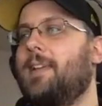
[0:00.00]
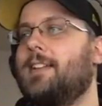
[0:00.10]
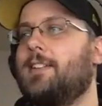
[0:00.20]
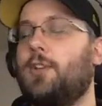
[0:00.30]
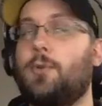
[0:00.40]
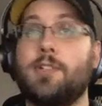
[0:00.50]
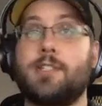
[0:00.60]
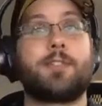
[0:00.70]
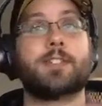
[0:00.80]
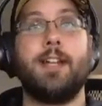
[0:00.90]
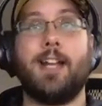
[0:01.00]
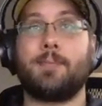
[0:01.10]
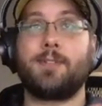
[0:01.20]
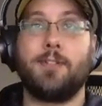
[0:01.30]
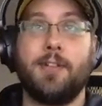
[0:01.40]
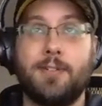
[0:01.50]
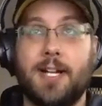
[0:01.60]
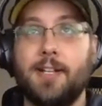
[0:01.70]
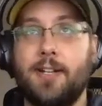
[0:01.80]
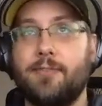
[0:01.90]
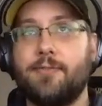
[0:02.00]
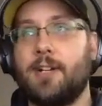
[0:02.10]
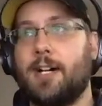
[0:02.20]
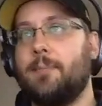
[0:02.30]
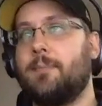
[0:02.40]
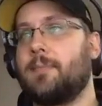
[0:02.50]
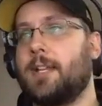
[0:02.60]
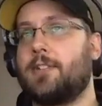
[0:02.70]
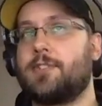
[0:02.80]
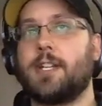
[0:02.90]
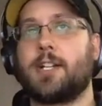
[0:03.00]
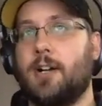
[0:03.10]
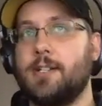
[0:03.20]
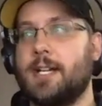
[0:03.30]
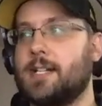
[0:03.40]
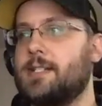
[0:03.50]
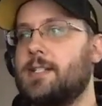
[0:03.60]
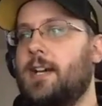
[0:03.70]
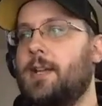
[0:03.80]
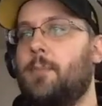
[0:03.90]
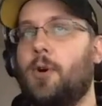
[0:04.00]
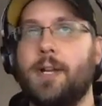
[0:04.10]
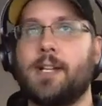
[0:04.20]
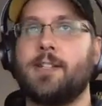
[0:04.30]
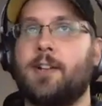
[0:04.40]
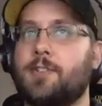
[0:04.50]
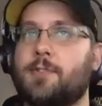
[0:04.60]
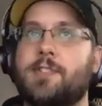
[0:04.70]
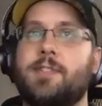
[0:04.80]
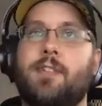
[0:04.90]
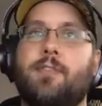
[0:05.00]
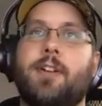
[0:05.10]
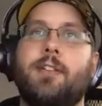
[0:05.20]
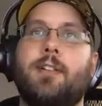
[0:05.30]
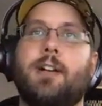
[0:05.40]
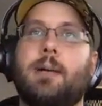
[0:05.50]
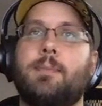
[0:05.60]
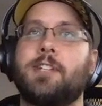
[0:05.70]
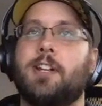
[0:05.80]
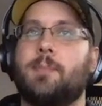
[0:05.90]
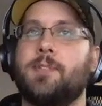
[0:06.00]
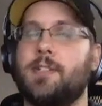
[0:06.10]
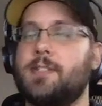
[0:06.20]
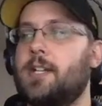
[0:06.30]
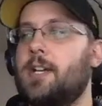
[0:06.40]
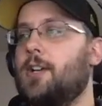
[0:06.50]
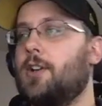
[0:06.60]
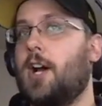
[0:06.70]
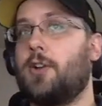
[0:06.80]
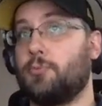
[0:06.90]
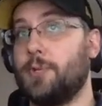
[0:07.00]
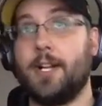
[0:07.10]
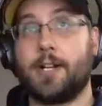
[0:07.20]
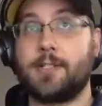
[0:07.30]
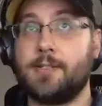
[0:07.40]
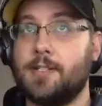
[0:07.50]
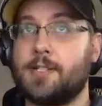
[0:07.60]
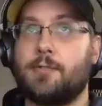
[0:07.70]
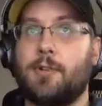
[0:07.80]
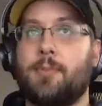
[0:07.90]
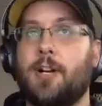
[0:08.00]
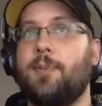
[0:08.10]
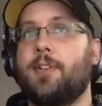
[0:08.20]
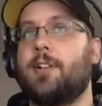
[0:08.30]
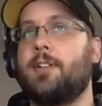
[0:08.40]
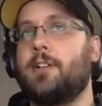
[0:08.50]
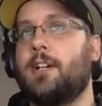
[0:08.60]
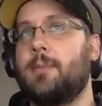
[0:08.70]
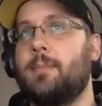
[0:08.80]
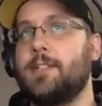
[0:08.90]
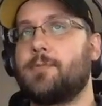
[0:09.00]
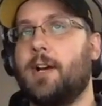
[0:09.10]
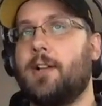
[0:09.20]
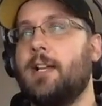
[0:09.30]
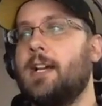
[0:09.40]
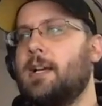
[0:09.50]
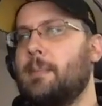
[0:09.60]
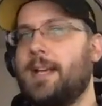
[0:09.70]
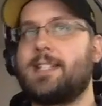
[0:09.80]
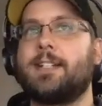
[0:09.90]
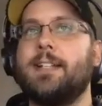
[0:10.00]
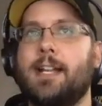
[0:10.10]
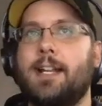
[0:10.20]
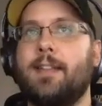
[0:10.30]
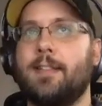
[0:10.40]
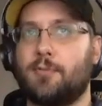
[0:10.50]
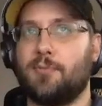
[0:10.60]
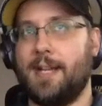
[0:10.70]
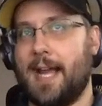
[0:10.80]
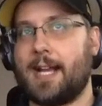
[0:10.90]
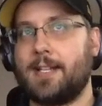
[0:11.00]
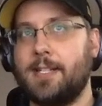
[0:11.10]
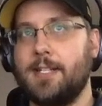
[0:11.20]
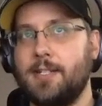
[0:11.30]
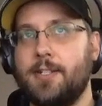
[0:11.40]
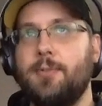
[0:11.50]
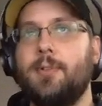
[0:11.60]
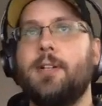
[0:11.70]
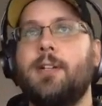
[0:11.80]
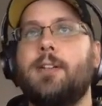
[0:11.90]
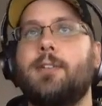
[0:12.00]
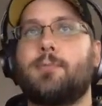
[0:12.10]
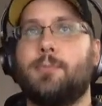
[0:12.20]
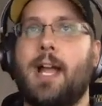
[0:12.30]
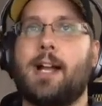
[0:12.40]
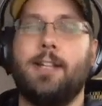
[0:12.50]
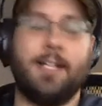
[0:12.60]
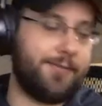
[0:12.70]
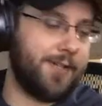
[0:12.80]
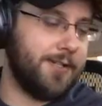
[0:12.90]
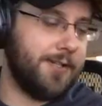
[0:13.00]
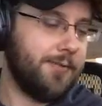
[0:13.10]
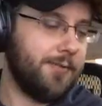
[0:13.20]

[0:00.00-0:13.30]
You could store state absolutely in React Native. Like there's like context and Mobix and all sorts of different state options. Redux is quite popular as well. Basically anything that React can do, React Native can do.